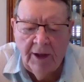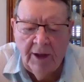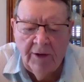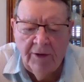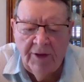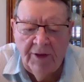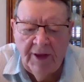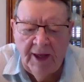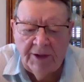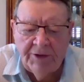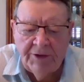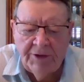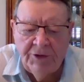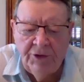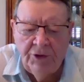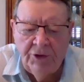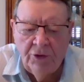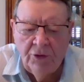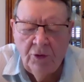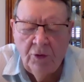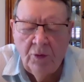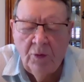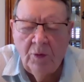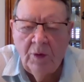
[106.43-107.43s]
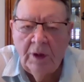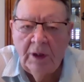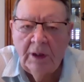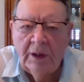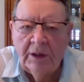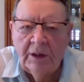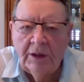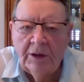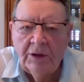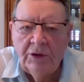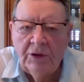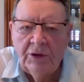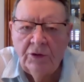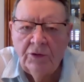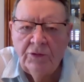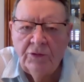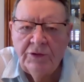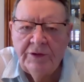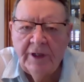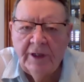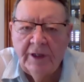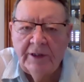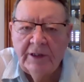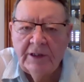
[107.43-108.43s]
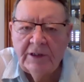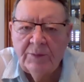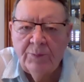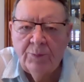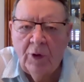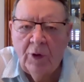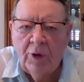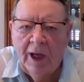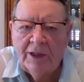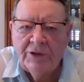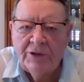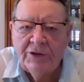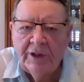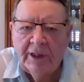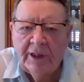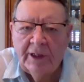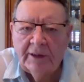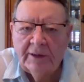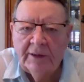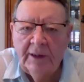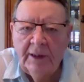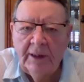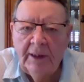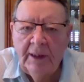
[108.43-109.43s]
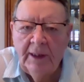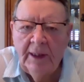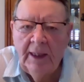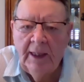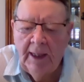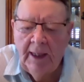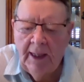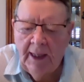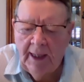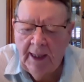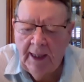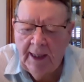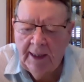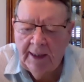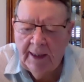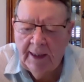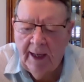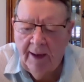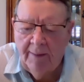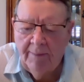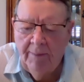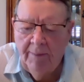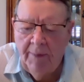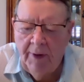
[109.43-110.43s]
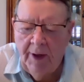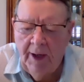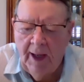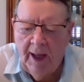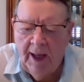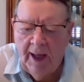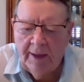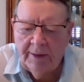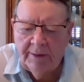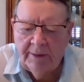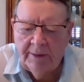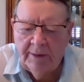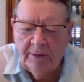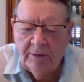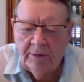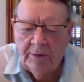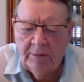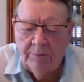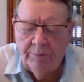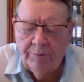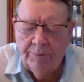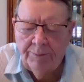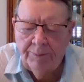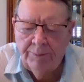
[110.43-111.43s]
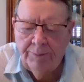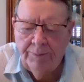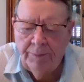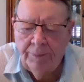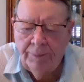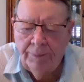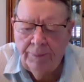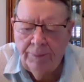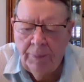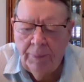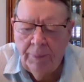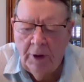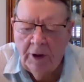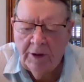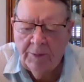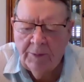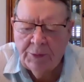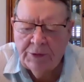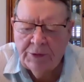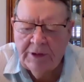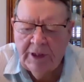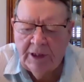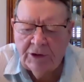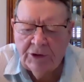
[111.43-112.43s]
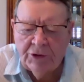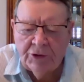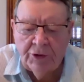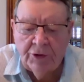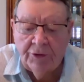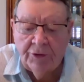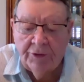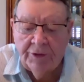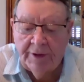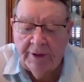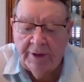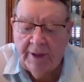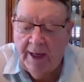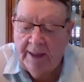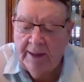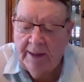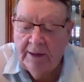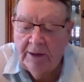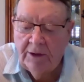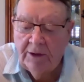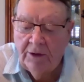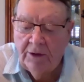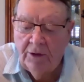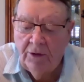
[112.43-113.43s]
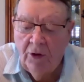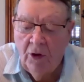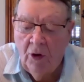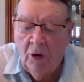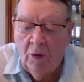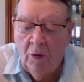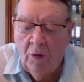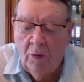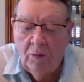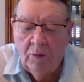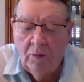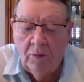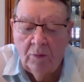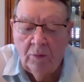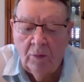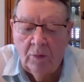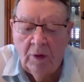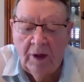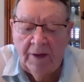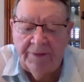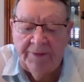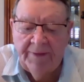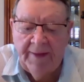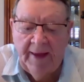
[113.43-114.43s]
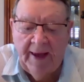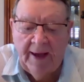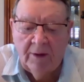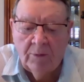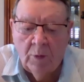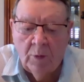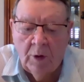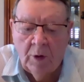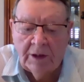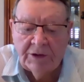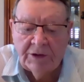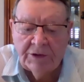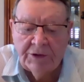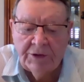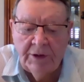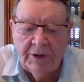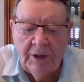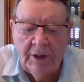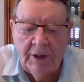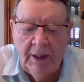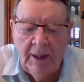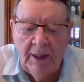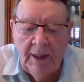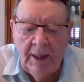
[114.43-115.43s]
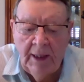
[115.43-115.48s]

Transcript: that you uh, used in this project. And I'm not 100% sure that I know what that was.